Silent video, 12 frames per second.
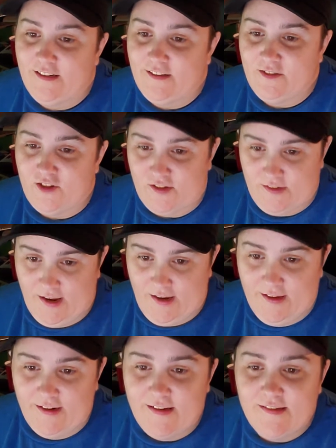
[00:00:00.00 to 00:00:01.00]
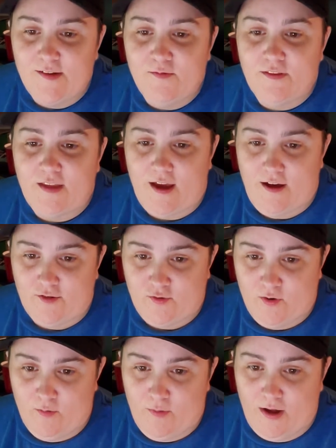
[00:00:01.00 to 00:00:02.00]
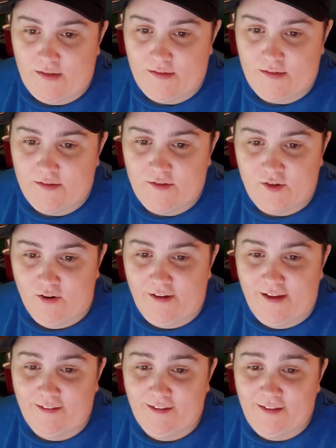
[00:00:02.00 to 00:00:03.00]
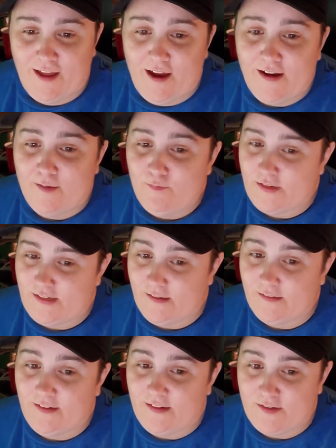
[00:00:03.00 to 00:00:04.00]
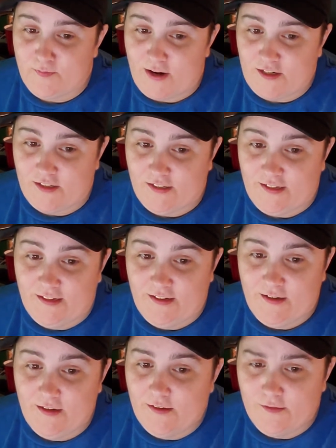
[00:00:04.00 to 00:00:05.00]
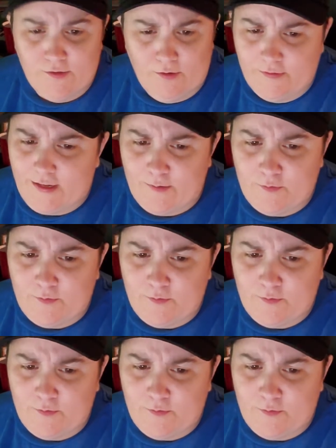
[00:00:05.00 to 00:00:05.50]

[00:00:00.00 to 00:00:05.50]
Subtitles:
Just take it easy with the house robots. Sir Kill-A-Lot and Matilda especially. Don't let them